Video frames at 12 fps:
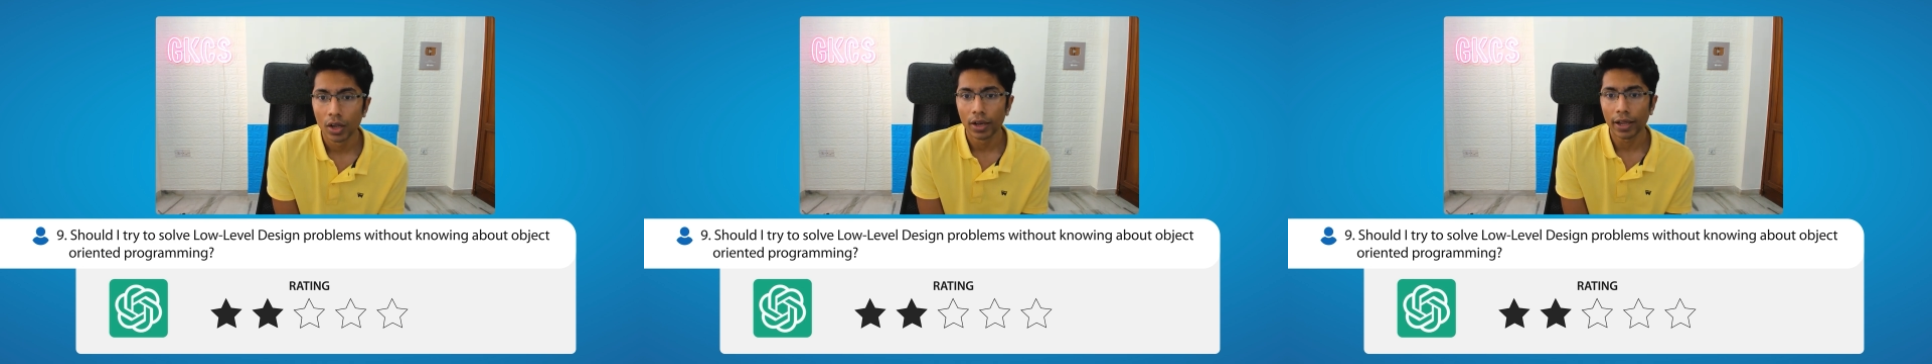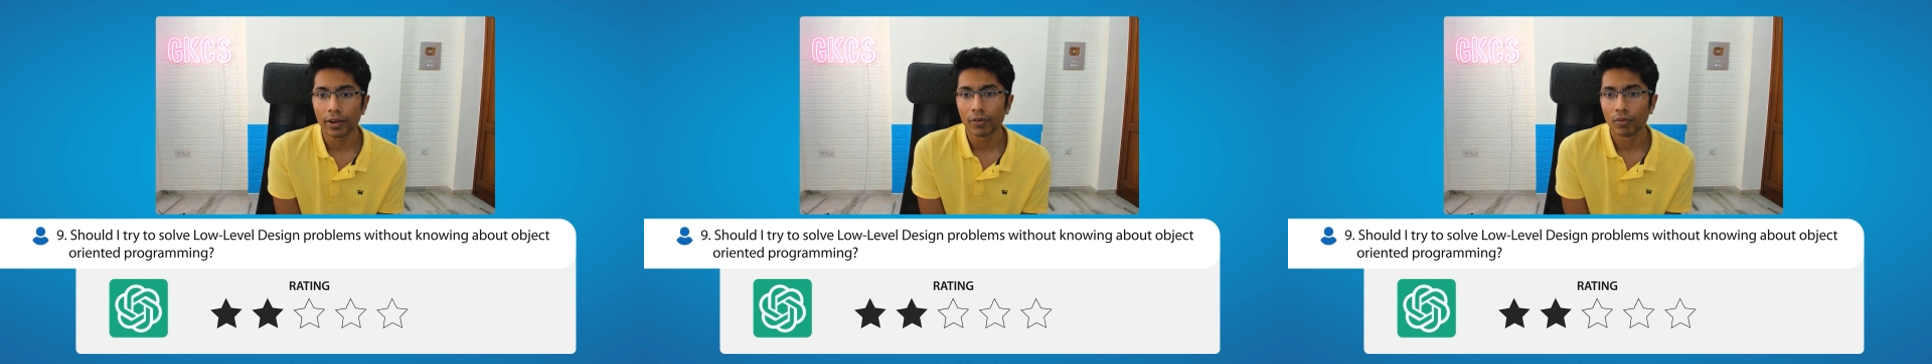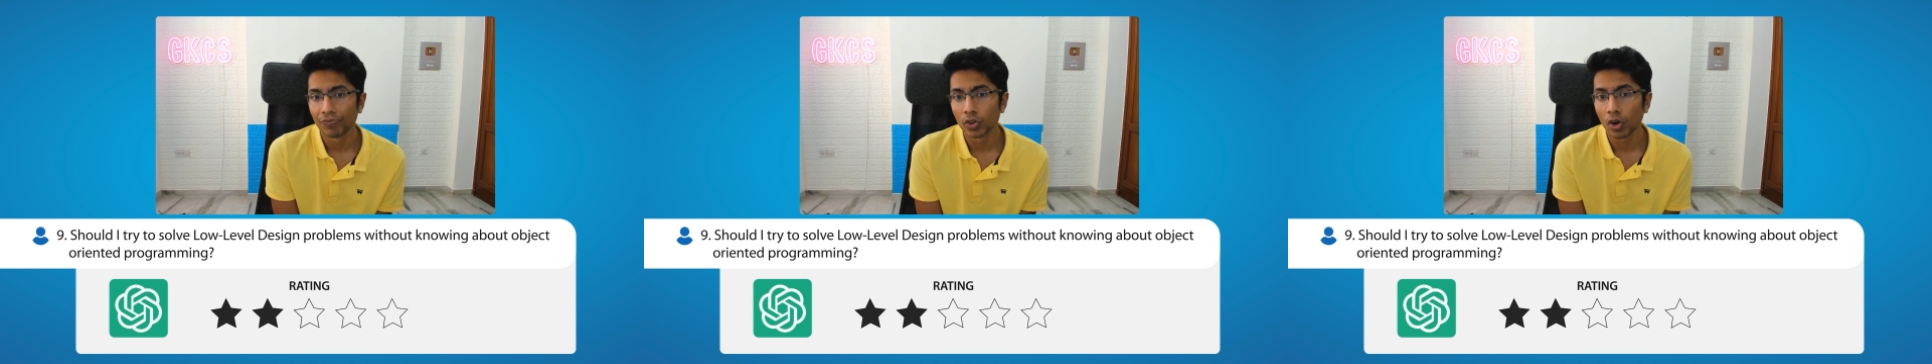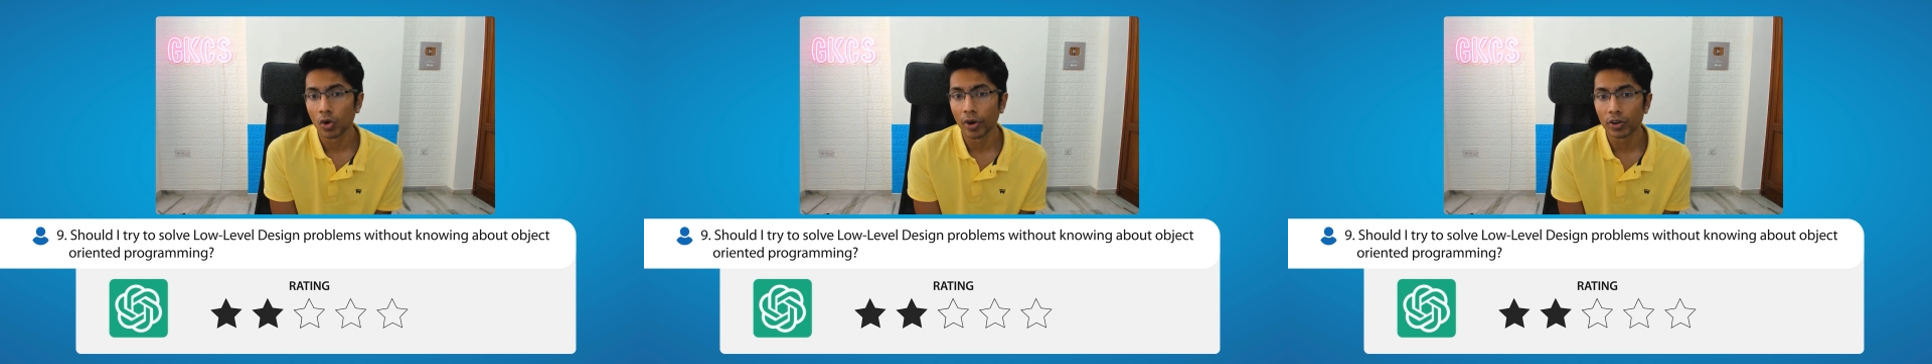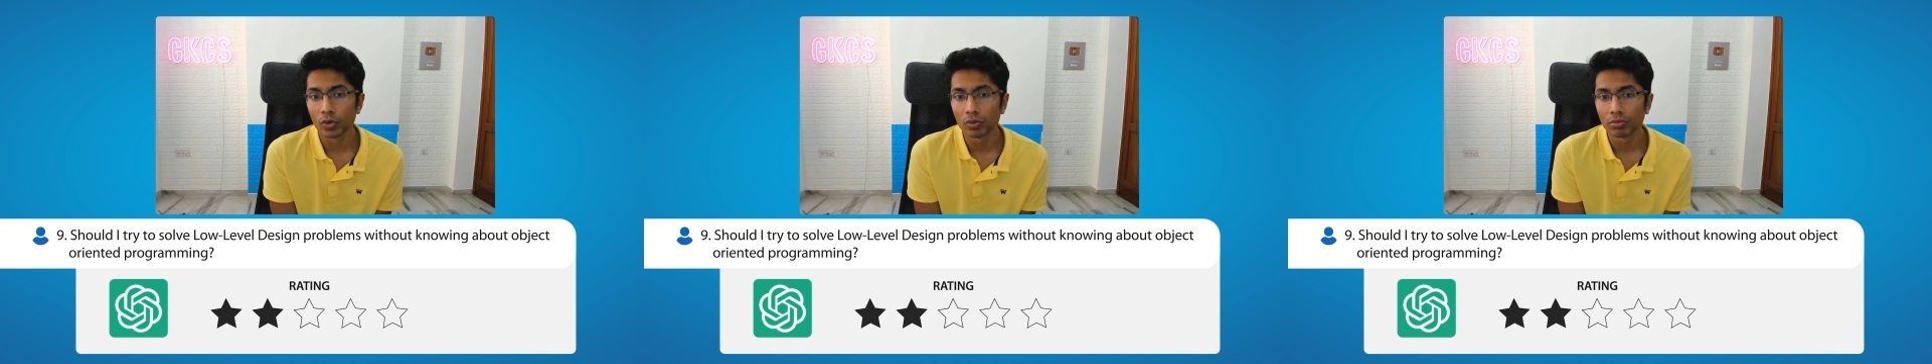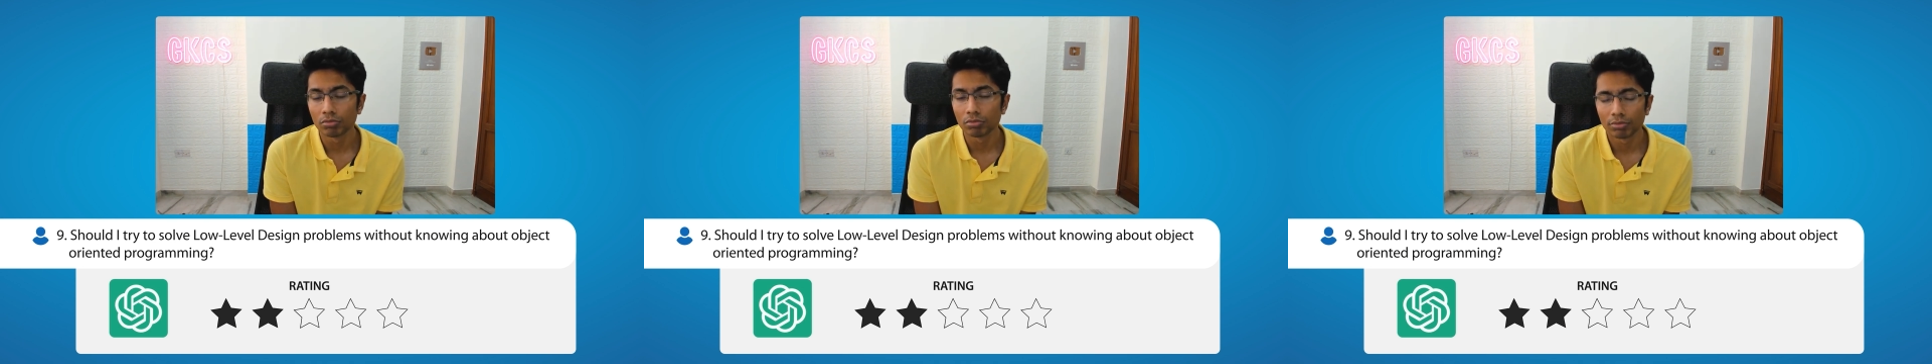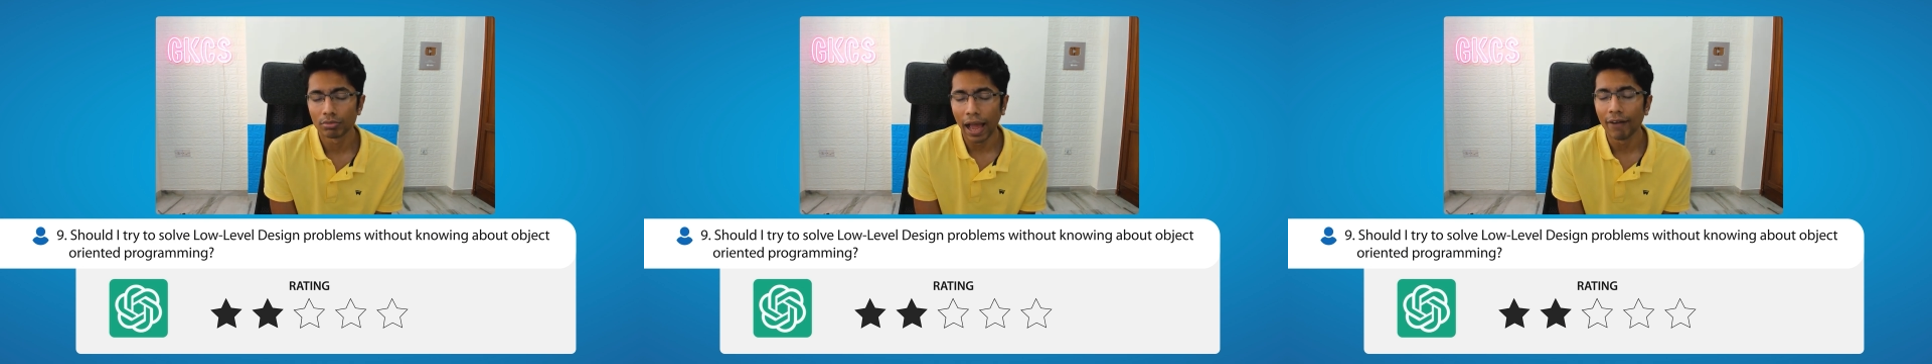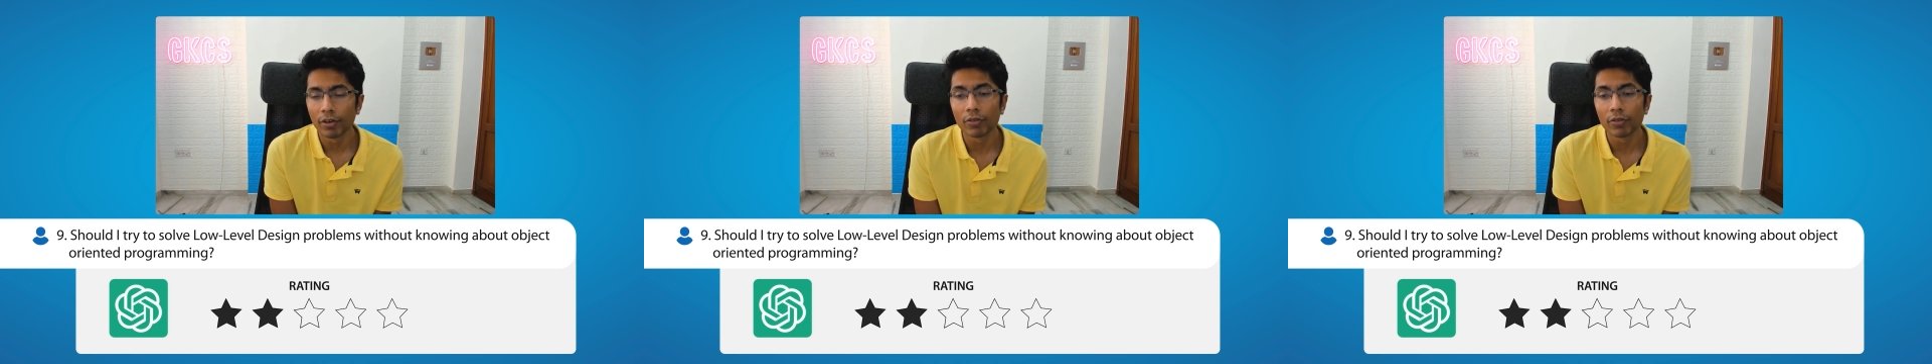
like you're going to have